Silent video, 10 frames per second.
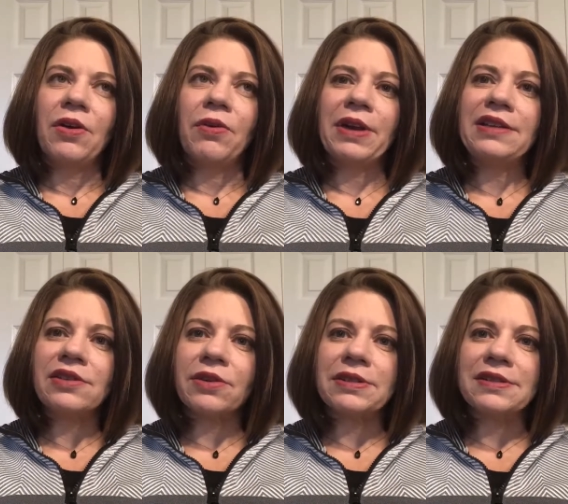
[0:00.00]
when I
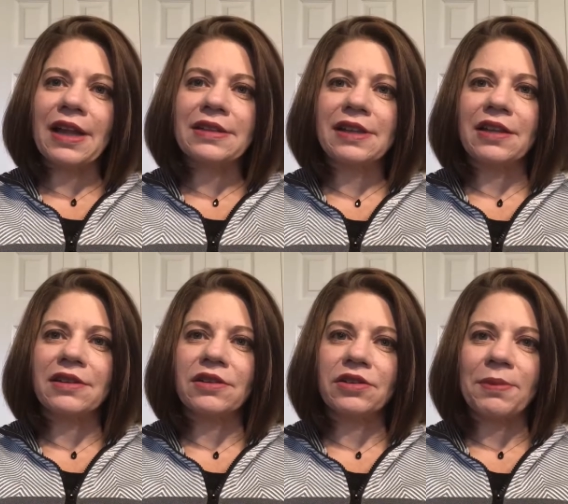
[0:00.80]
started with Celeste
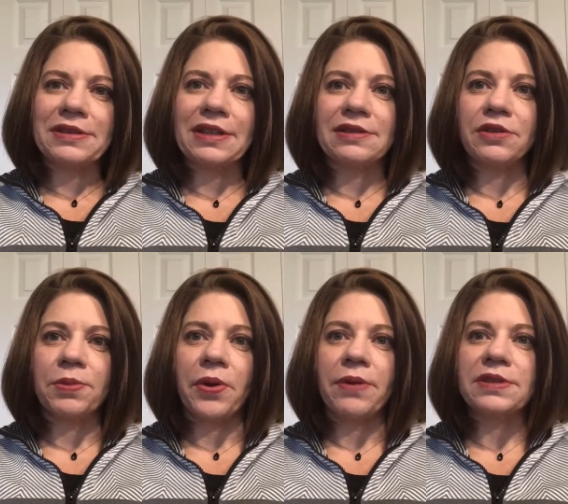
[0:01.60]
and learned about Celeste and her
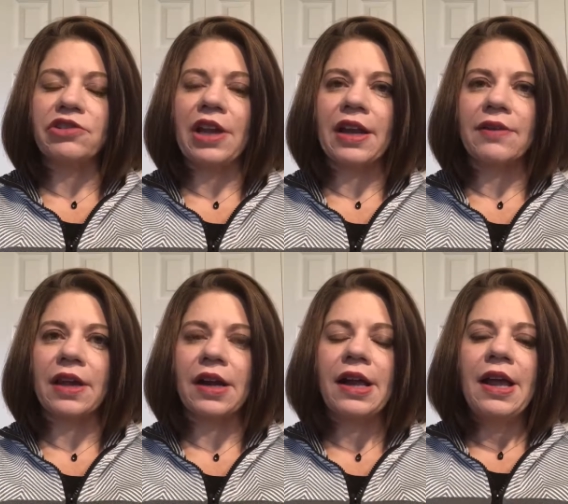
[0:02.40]
programs that she had out
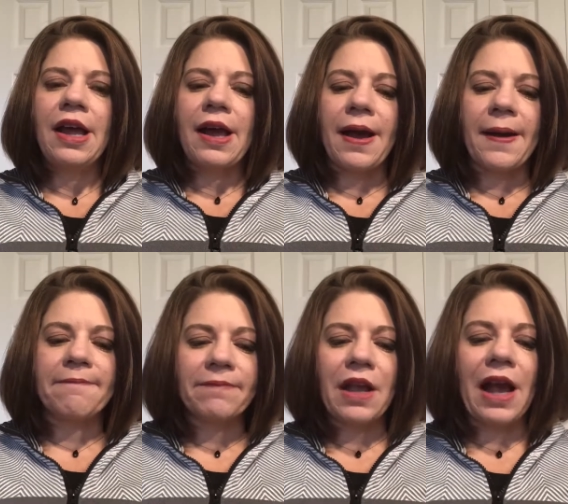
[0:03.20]
there,
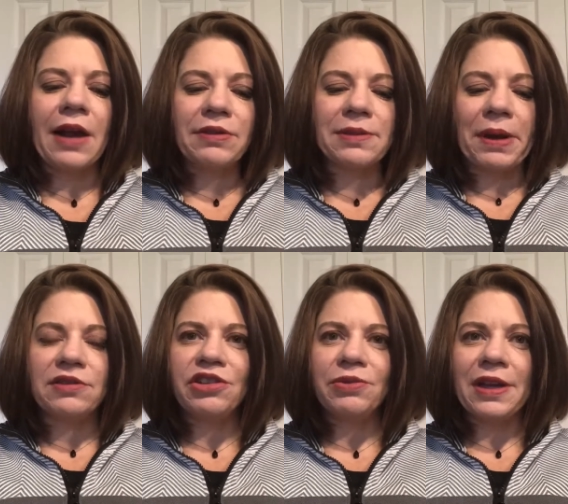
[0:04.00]
um, I was
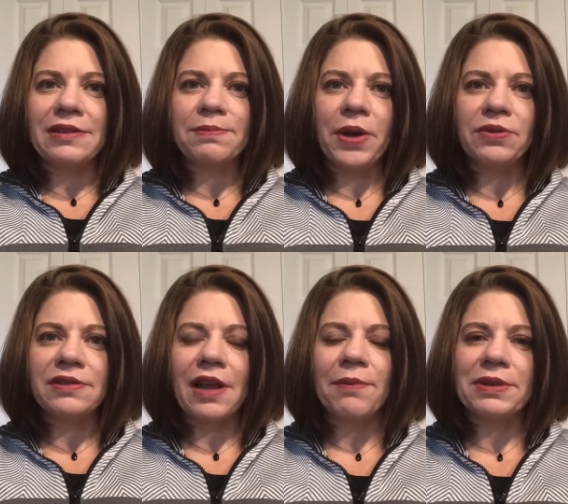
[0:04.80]
about two weeks
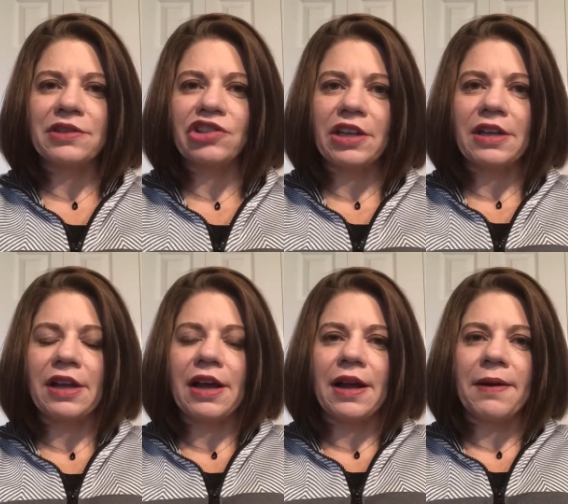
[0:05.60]
post
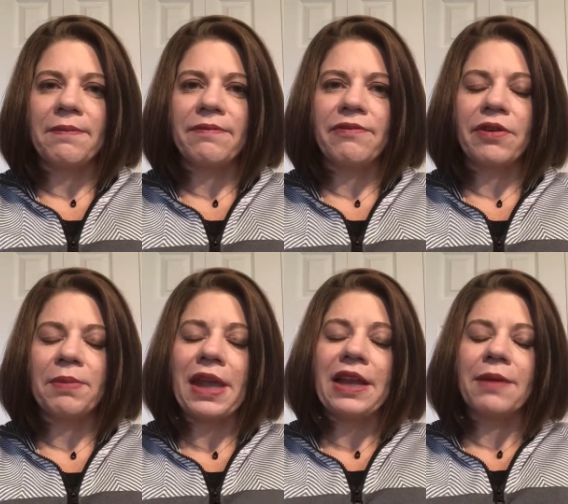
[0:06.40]
competition um, for a
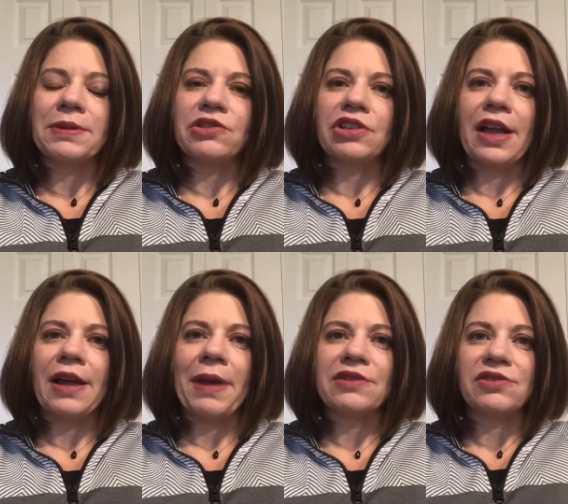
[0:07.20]
bikini competition
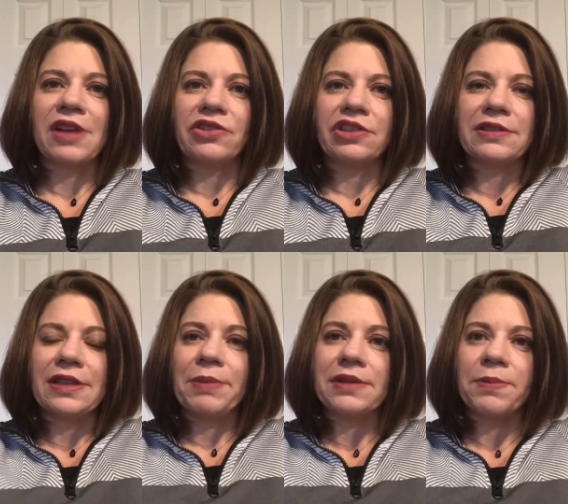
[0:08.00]
at Masters Nationals
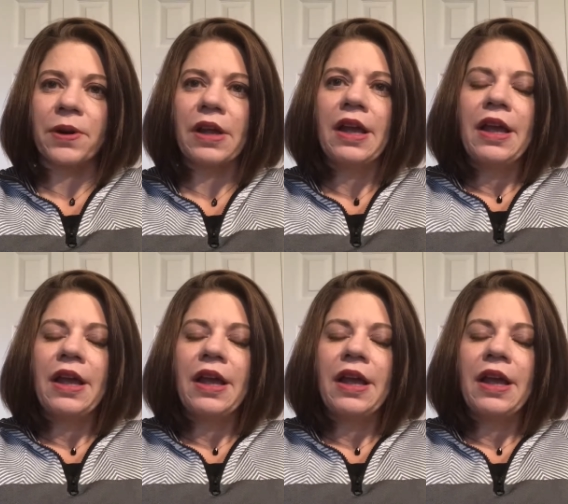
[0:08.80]
in Pittsburgh.